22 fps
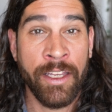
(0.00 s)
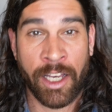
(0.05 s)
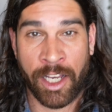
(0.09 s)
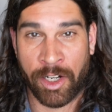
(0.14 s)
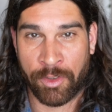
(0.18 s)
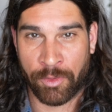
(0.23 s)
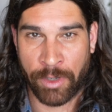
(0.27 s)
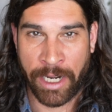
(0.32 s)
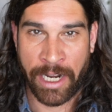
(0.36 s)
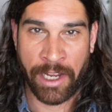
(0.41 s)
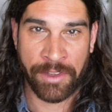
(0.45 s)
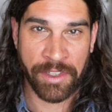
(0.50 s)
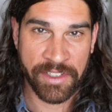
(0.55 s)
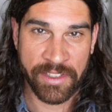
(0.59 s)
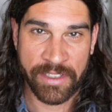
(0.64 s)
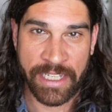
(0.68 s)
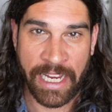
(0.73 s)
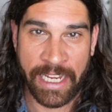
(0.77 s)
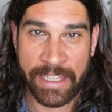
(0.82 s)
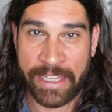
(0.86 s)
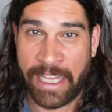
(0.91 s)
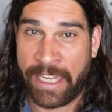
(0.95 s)
around the
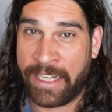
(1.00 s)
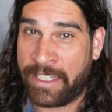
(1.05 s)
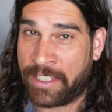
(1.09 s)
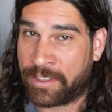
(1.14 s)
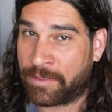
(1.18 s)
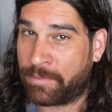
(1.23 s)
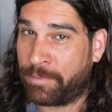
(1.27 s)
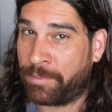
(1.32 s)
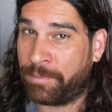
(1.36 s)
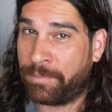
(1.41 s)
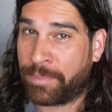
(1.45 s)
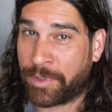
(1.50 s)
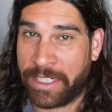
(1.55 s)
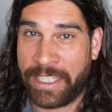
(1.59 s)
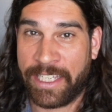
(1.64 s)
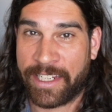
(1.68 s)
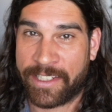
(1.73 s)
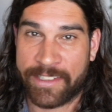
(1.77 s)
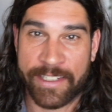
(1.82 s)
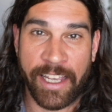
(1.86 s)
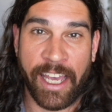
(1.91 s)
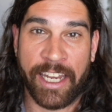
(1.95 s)
state that is pretty
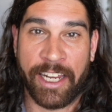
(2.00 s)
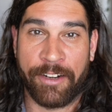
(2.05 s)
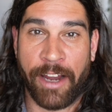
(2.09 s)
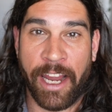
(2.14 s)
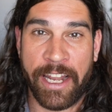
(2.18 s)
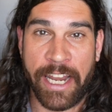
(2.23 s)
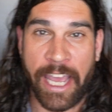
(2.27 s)
exciting right